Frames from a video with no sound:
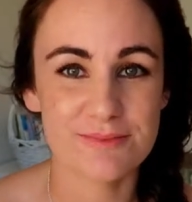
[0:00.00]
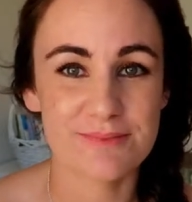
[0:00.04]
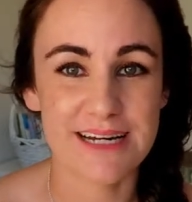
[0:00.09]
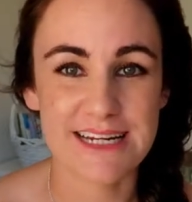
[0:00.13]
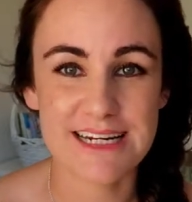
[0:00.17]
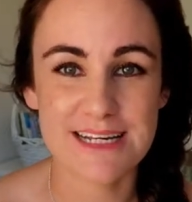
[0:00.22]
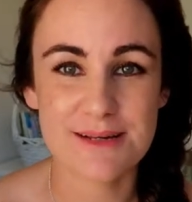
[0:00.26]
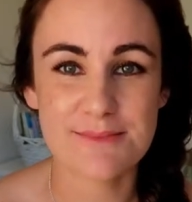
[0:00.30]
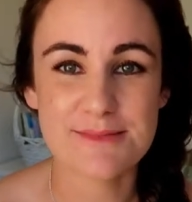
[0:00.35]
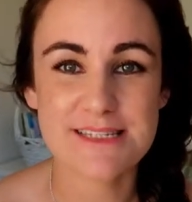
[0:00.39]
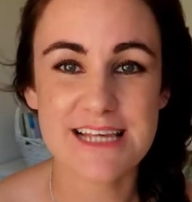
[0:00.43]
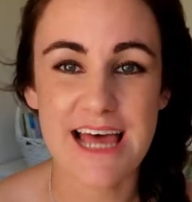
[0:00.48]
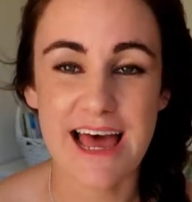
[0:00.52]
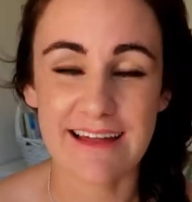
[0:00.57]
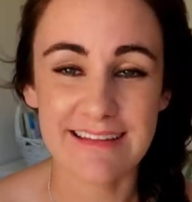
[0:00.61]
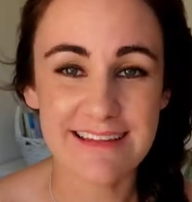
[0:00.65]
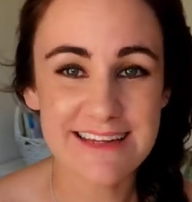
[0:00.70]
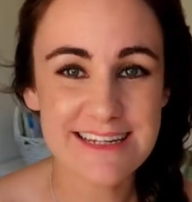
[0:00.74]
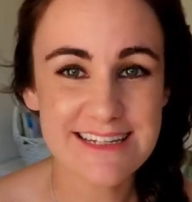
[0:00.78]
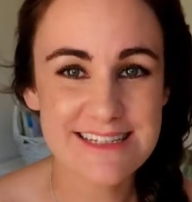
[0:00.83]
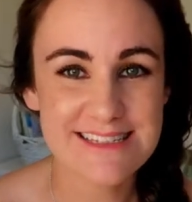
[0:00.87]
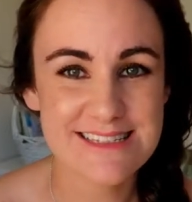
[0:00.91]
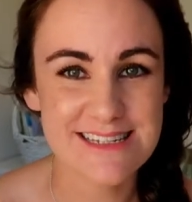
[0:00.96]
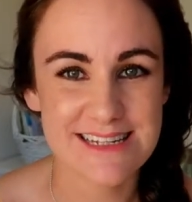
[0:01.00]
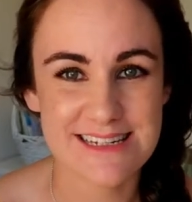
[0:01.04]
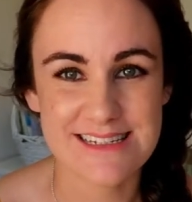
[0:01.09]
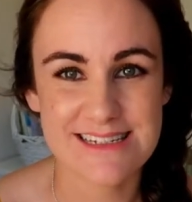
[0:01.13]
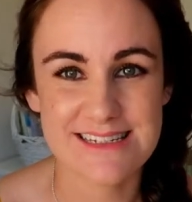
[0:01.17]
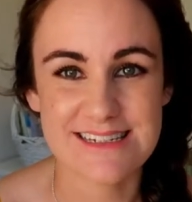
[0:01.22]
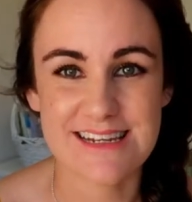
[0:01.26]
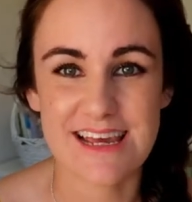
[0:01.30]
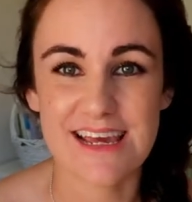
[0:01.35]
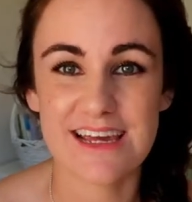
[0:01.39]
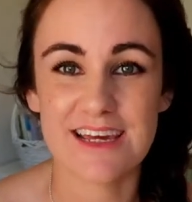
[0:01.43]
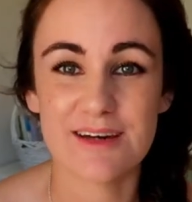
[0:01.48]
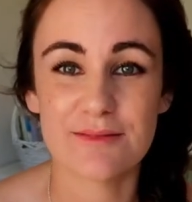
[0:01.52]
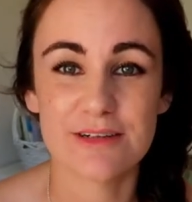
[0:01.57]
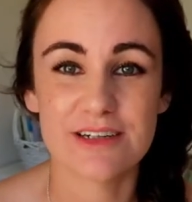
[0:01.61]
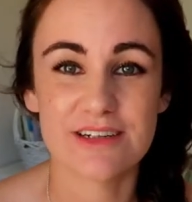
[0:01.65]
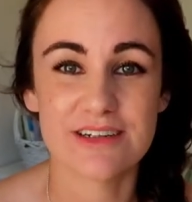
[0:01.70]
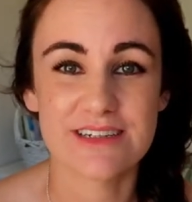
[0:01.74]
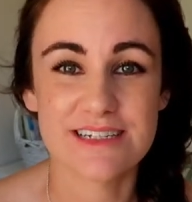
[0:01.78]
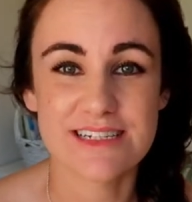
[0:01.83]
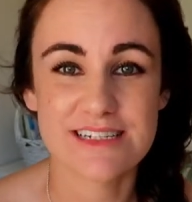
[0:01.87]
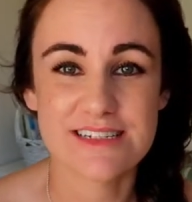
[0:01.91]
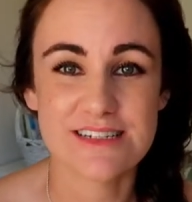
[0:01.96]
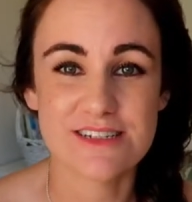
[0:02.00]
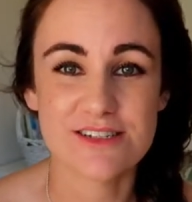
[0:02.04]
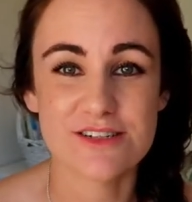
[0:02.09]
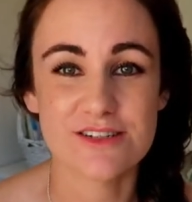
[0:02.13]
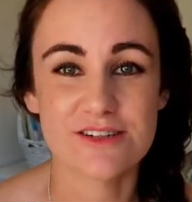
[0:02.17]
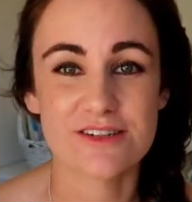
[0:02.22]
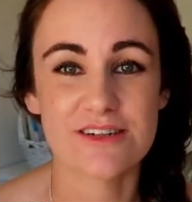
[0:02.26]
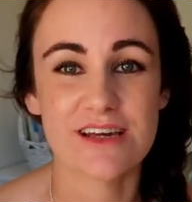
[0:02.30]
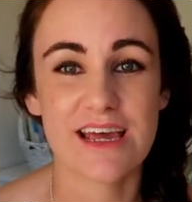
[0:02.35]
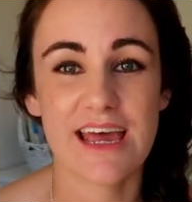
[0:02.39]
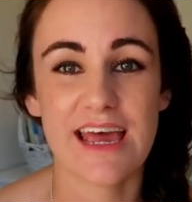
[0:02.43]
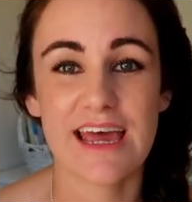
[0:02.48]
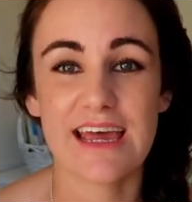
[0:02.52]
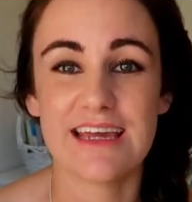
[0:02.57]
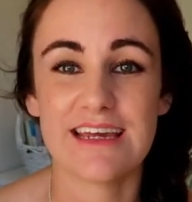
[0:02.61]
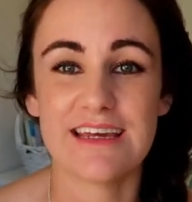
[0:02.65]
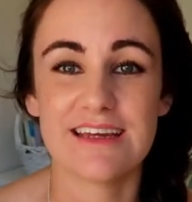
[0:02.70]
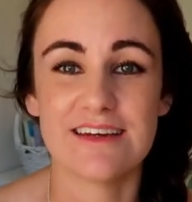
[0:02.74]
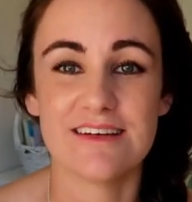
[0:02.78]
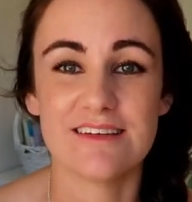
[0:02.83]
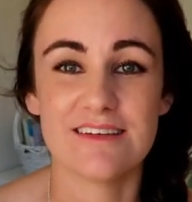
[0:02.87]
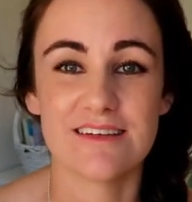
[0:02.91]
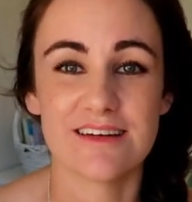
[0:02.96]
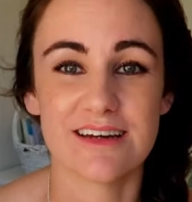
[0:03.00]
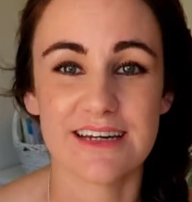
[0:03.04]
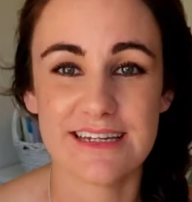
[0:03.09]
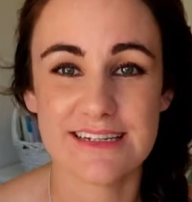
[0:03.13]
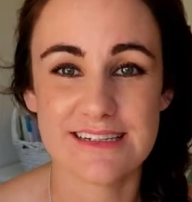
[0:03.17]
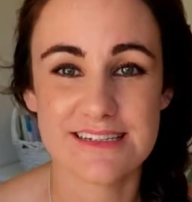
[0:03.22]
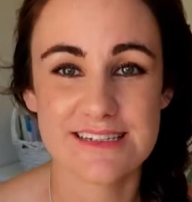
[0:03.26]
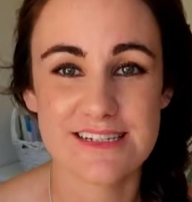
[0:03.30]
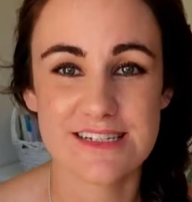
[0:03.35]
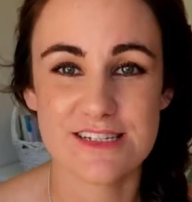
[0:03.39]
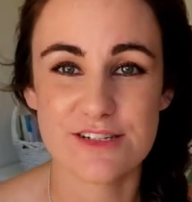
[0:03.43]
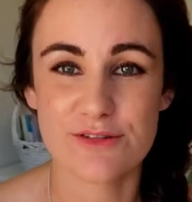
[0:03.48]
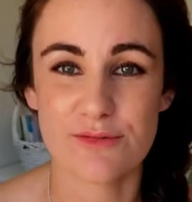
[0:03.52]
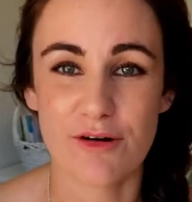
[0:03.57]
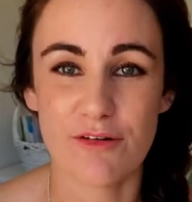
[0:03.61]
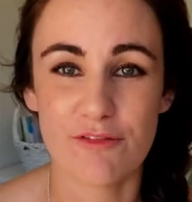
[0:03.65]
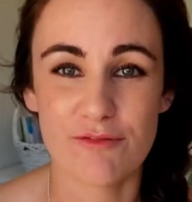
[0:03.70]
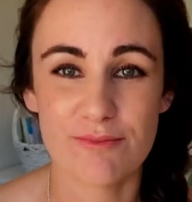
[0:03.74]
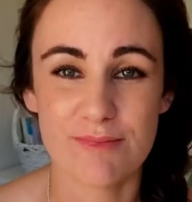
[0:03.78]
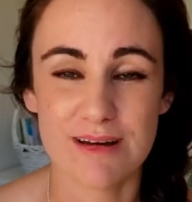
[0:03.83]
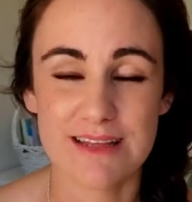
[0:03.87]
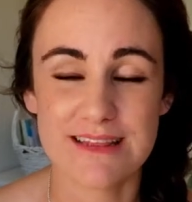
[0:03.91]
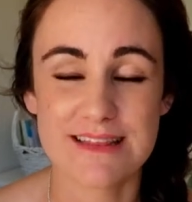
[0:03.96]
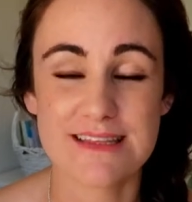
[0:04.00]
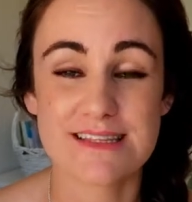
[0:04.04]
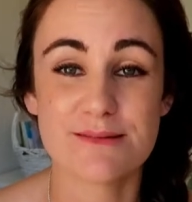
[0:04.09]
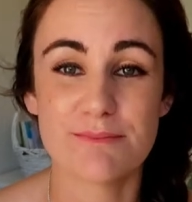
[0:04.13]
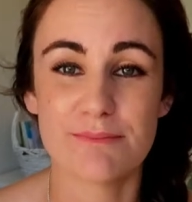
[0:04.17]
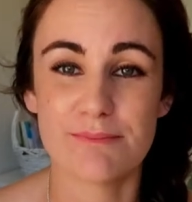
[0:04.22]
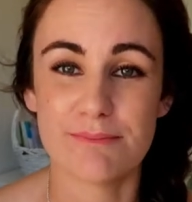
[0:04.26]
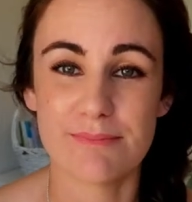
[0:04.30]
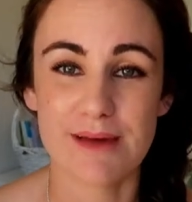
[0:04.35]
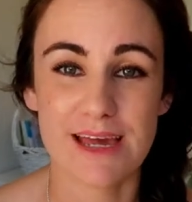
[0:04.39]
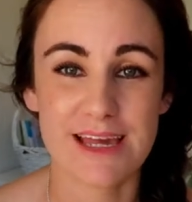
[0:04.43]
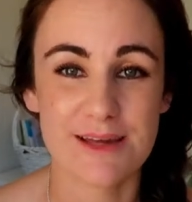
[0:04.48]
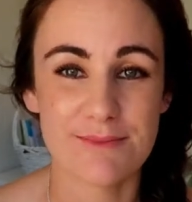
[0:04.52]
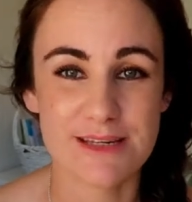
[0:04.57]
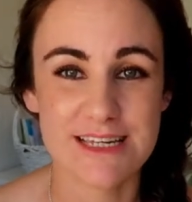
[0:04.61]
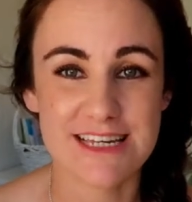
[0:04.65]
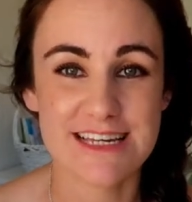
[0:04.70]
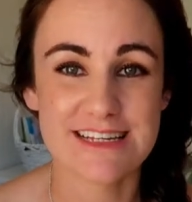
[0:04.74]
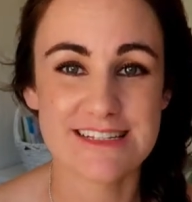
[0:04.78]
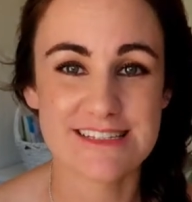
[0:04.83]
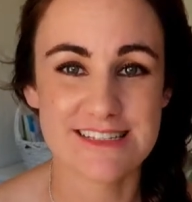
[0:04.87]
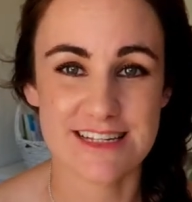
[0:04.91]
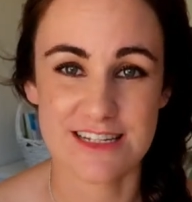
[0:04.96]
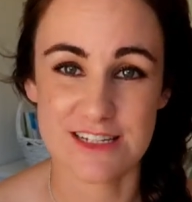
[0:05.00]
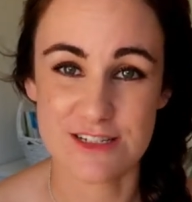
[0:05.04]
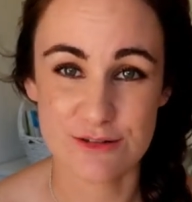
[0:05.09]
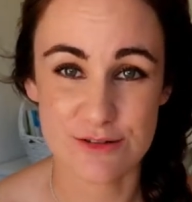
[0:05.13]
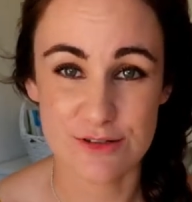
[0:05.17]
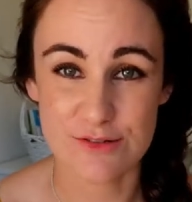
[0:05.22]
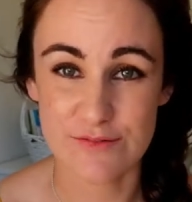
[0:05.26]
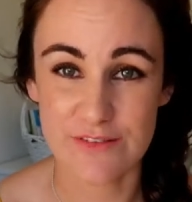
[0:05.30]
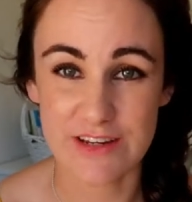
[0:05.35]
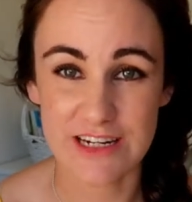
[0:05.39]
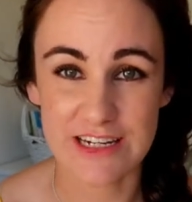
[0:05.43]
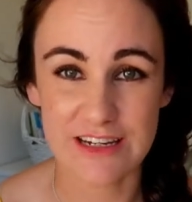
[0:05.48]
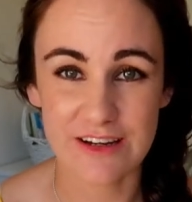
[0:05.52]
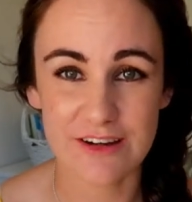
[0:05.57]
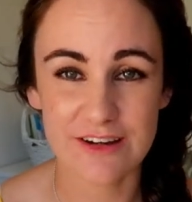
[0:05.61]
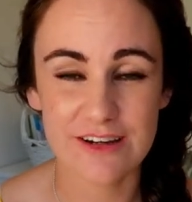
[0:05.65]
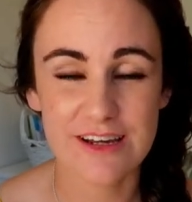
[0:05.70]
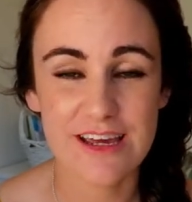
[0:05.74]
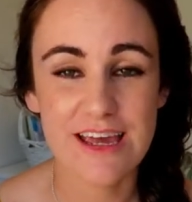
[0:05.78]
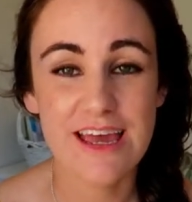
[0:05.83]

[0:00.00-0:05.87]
My name's Alex and today I'm going to do a 9 to 12 months baby essentials video.